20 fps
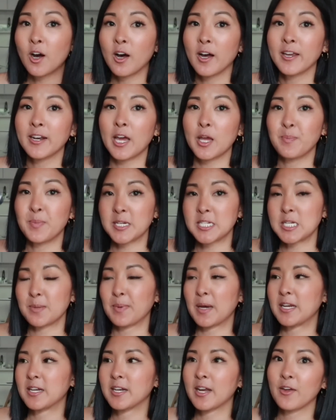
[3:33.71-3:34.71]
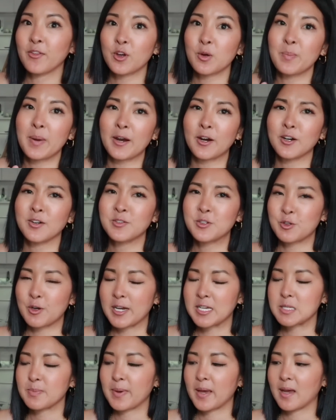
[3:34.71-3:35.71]
on, I picked up another pair of
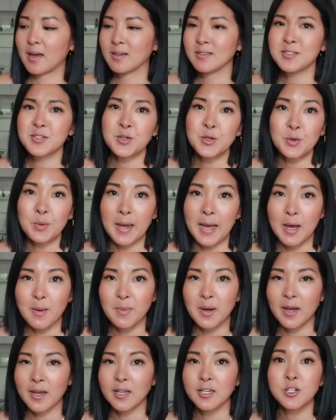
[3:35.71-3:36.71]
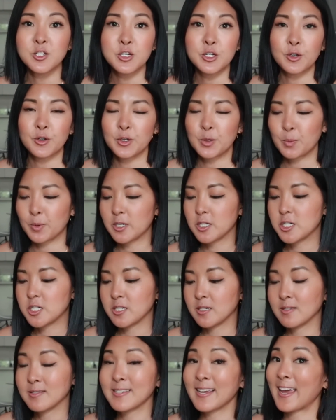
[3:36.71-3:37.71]
dress pants. Who am I? I usually only wear
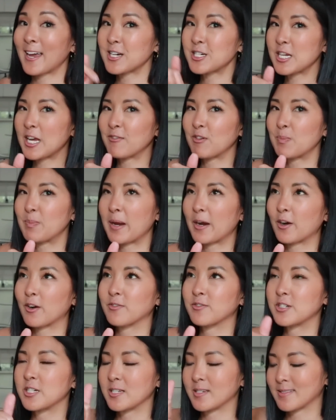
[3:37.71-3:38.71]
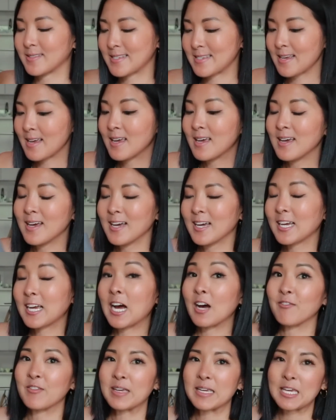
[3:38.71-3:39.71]
jeans. I actually have a pair of jeans
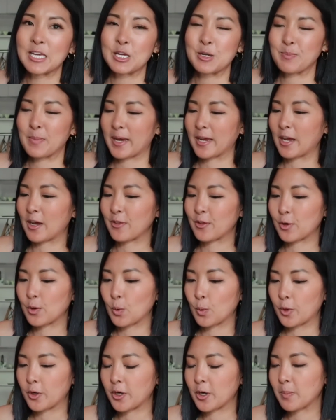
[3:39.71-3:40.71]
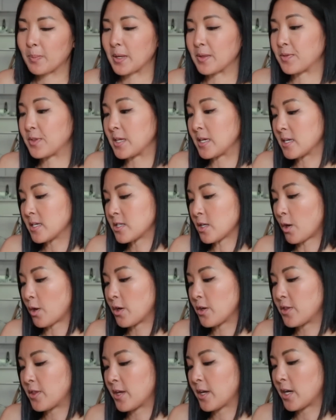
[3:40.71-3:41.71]
coming in my other order, but these
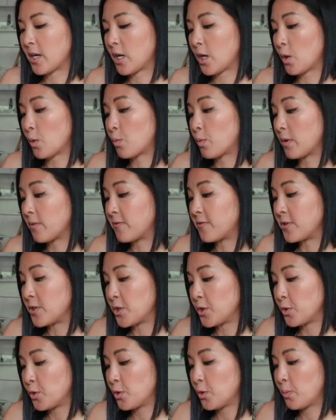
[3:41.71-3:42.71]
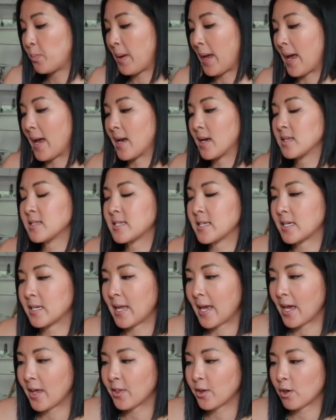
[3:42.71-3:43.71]
are the Revue pants in
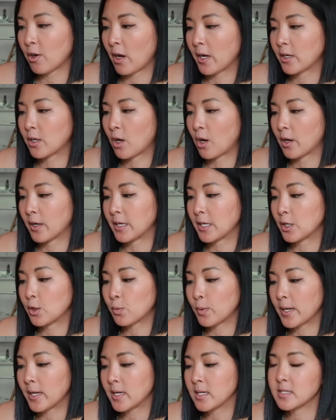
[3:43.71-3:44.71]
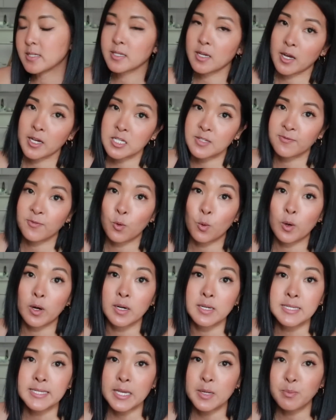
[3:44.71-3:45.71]
Heather Iconic Gray, size
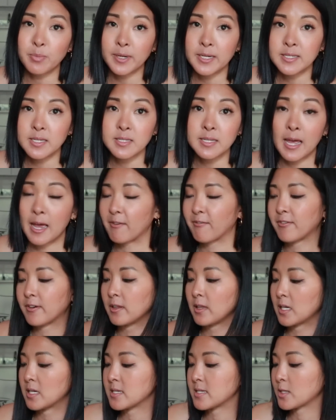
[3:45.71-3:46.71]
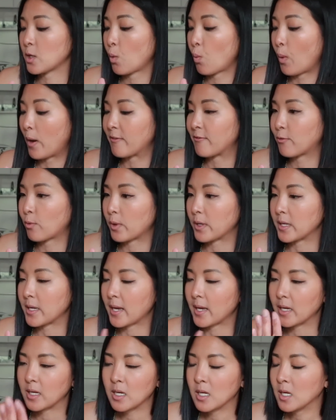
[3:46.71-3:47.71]
four, same price as the Effortless, so
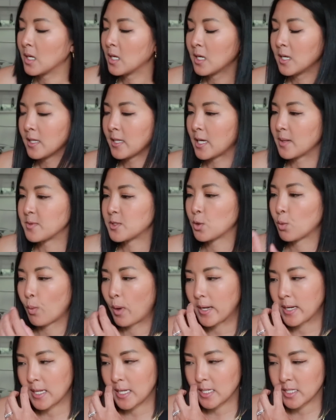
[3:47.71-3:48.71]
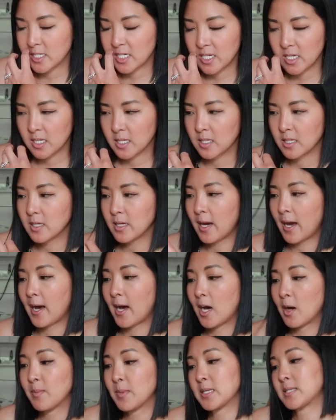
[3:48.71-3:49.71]
148 came to 118.
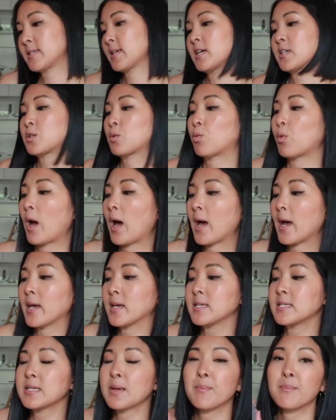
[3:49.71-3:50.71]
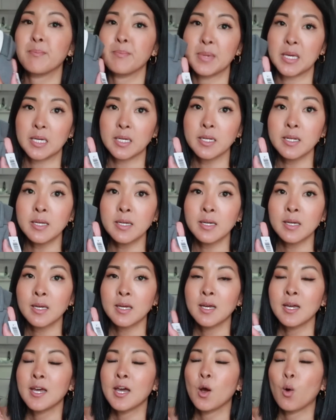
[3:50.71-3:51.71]
Um, it says Rise Mid.
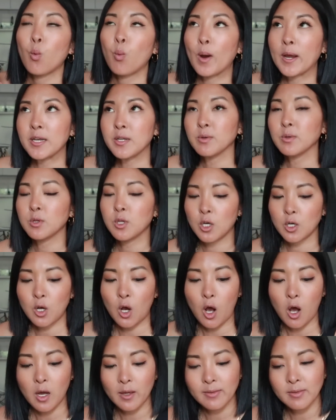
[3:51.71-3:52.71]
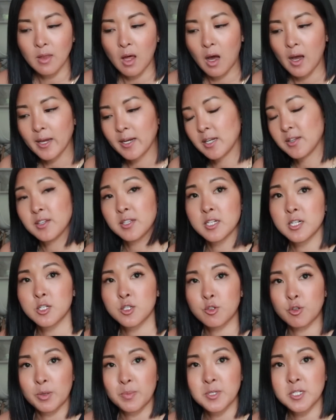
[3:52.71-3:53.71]
When you look online in the
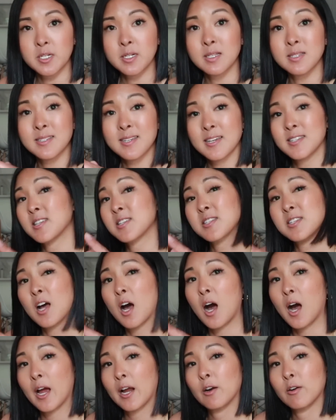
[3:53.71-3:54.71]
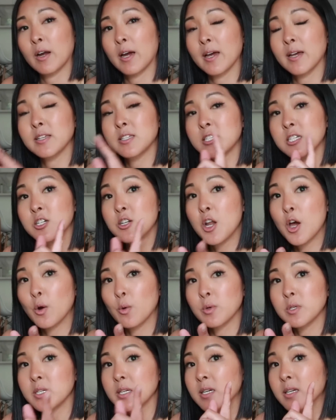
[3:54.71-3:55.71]
description, it says it's a high rise.
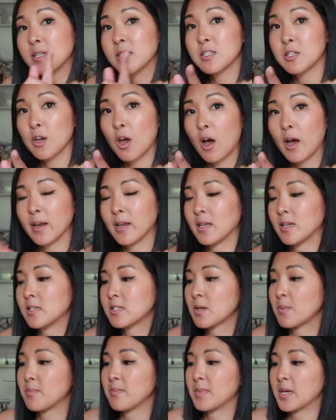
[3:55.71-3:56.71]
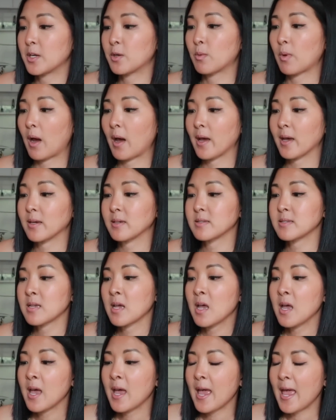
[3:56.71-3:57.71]
Note, it is not. It is a mid rise.
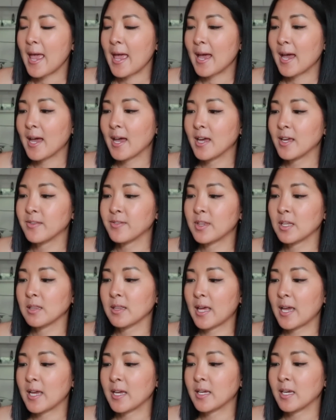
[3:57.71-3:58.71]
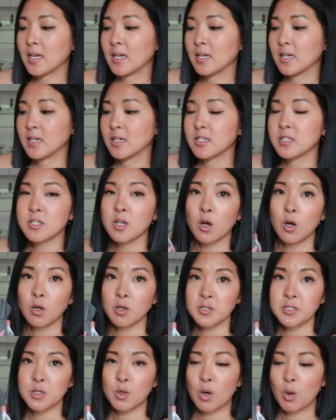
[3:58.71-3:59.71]
And the leg is
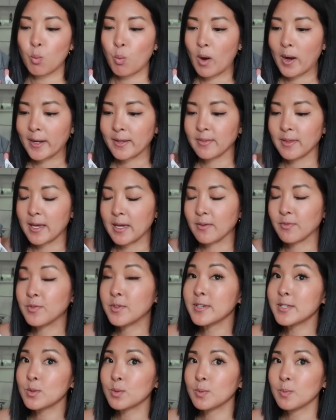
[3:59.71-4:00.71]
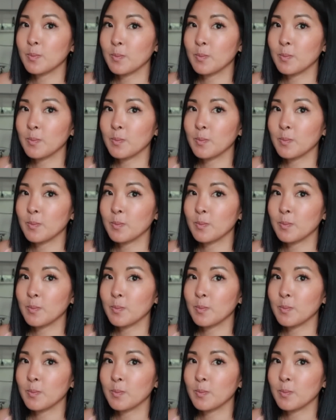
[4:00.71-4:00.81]
also a wide leg. This